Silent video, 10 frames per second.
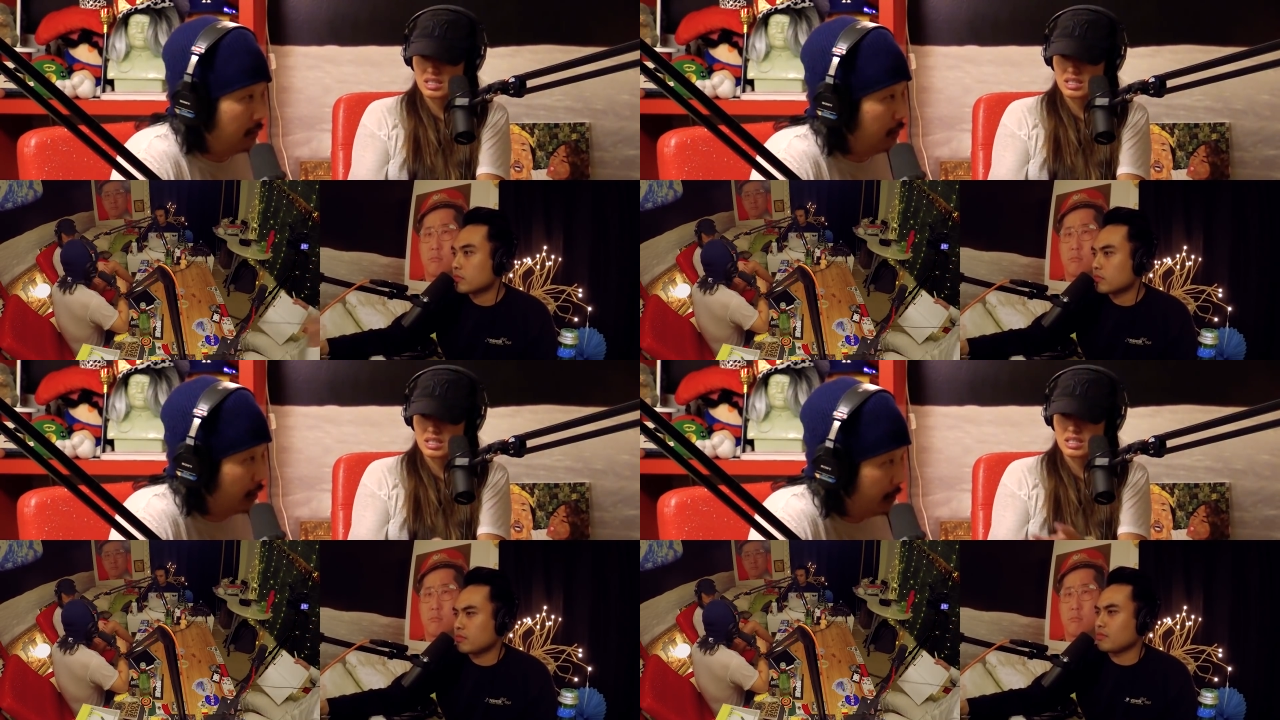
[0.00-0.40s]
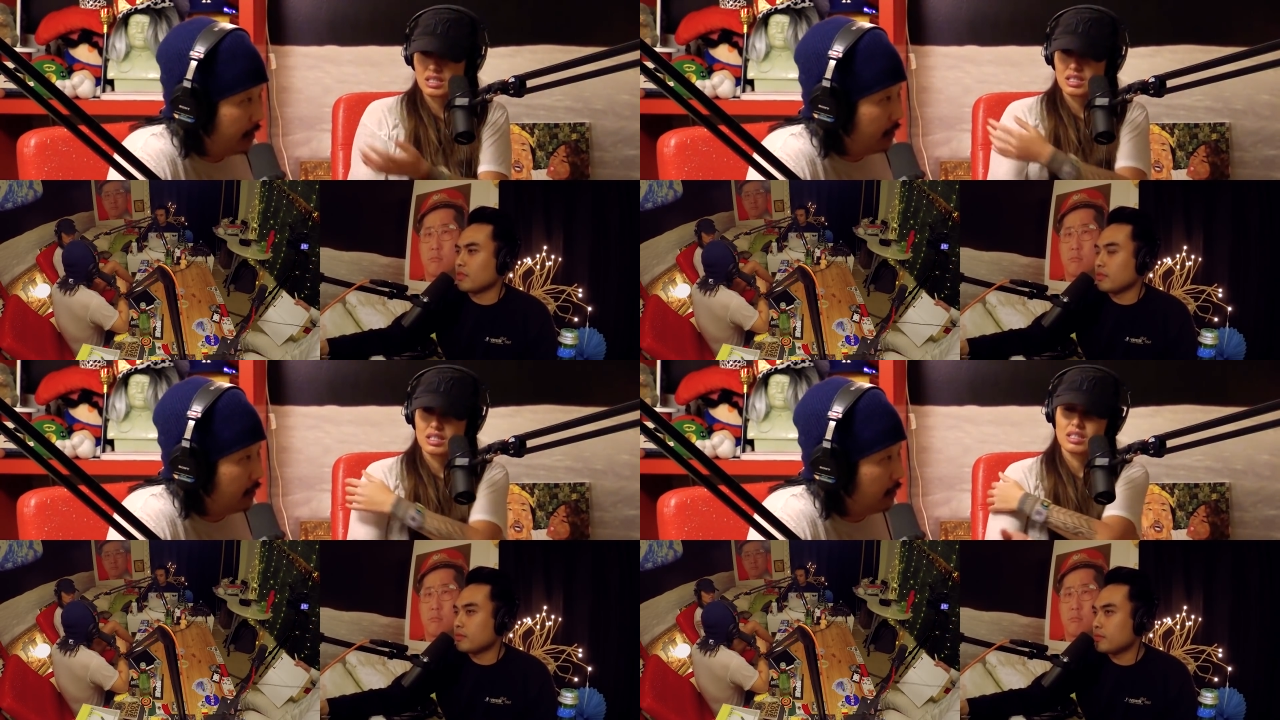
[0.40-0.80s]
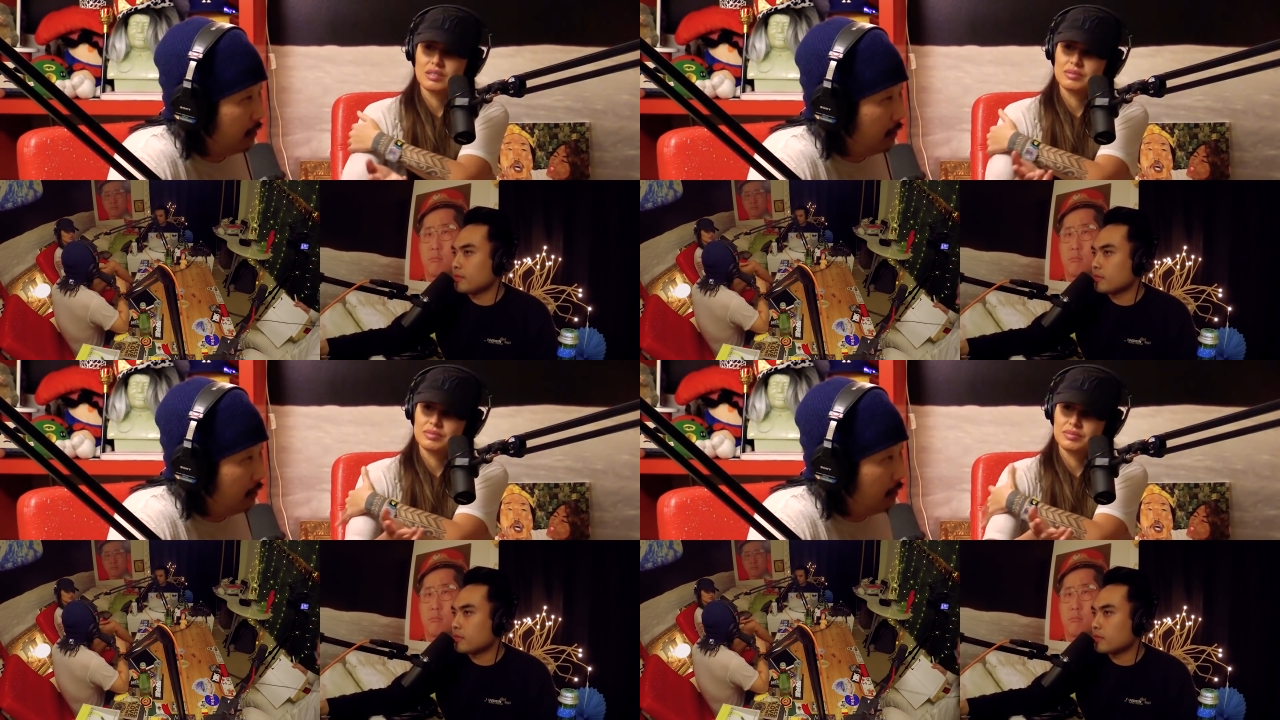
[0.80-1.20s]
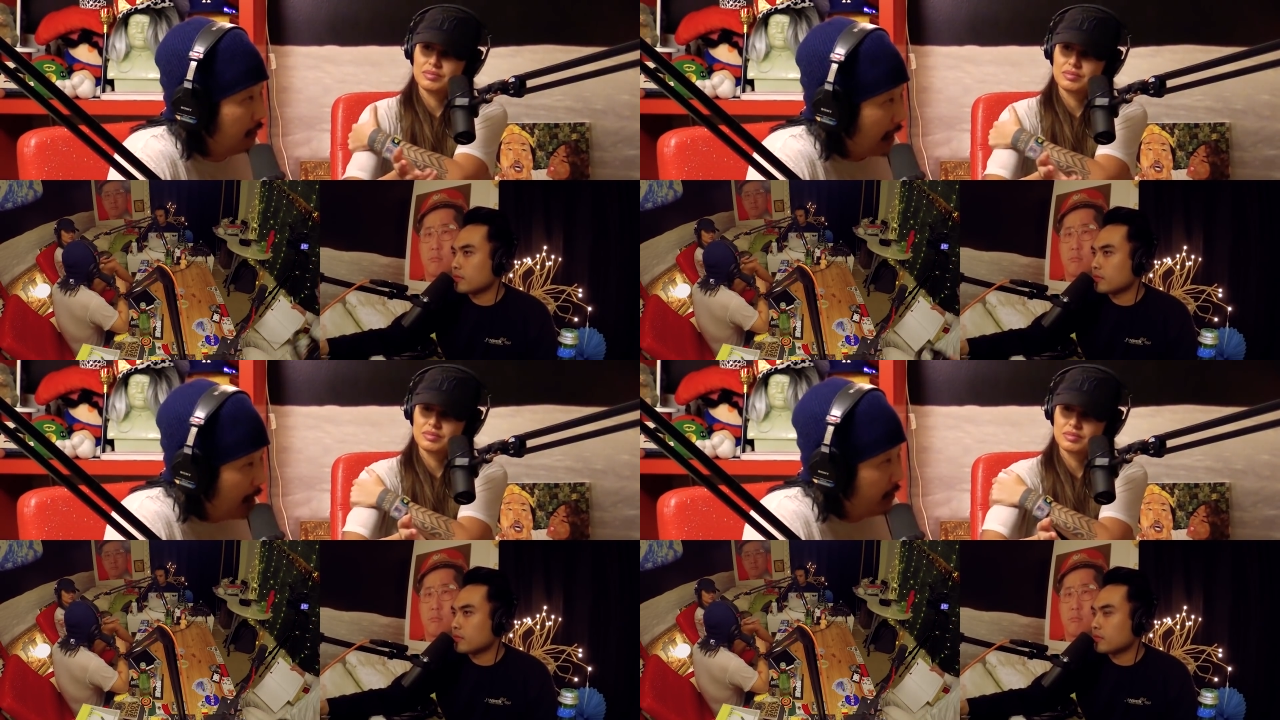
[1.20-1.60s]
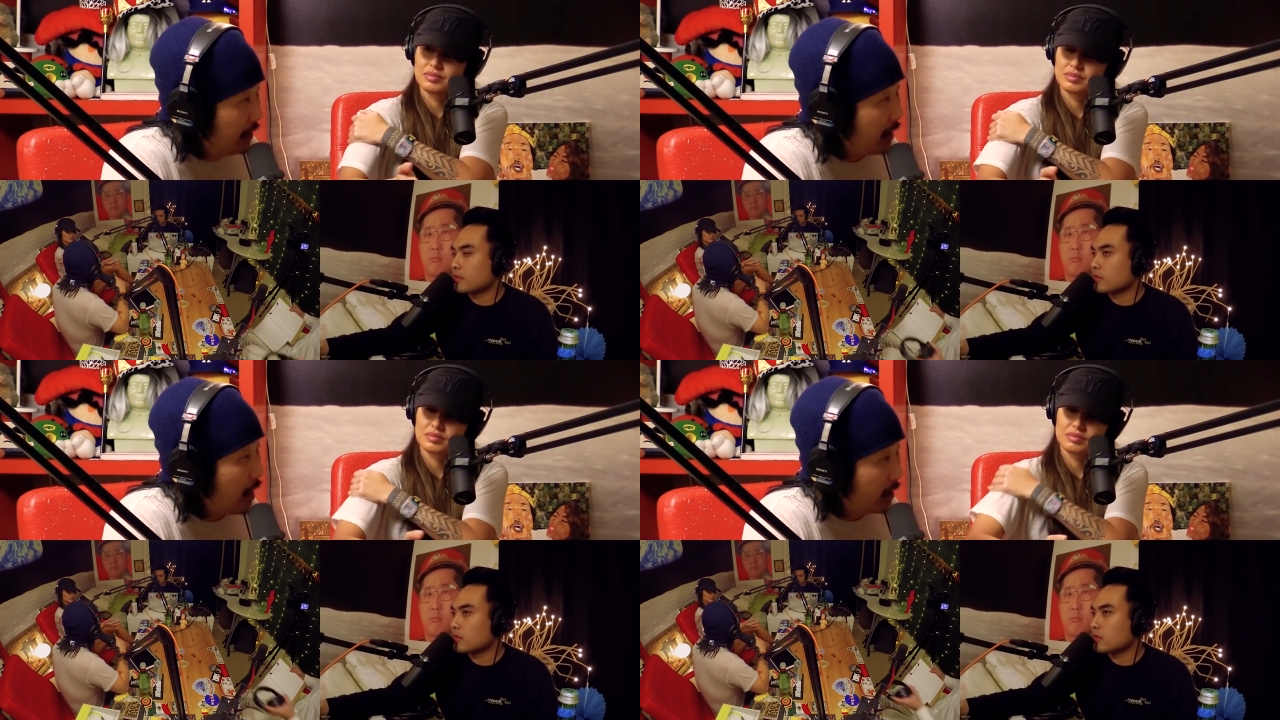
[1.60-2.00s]
Speaker 1: You know what I mean? Like I'll be
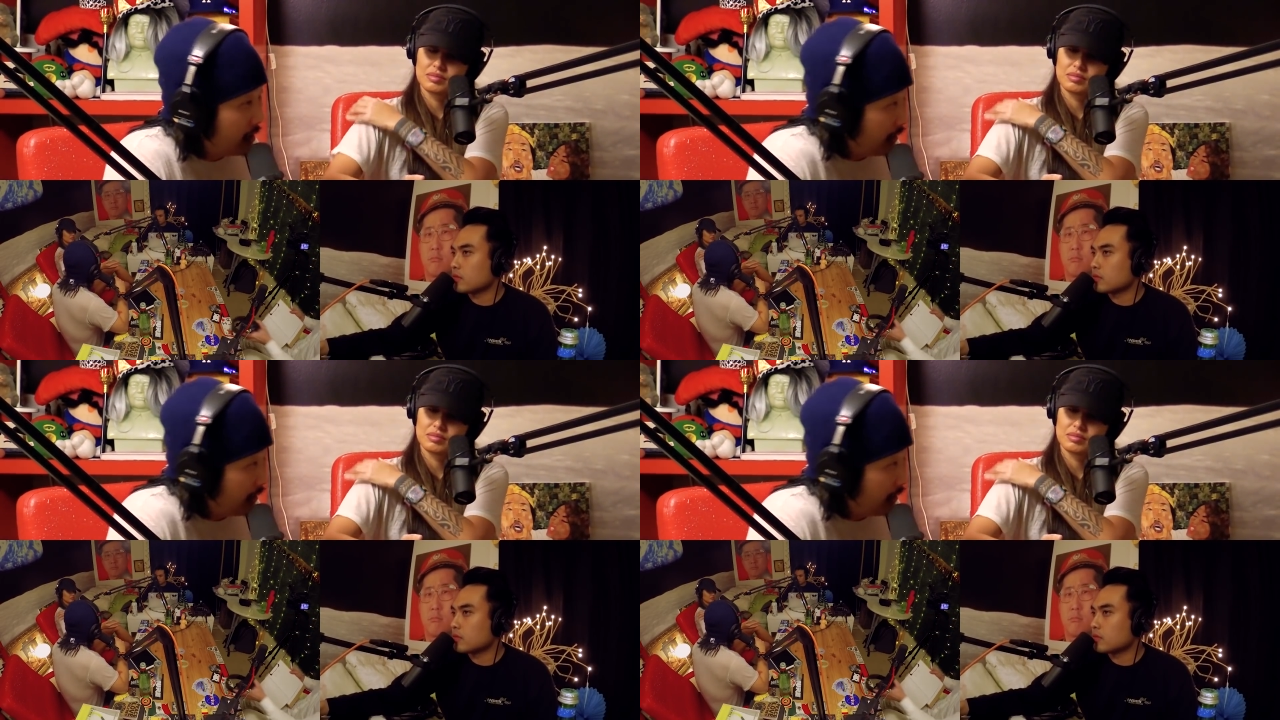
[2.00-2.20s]
like on a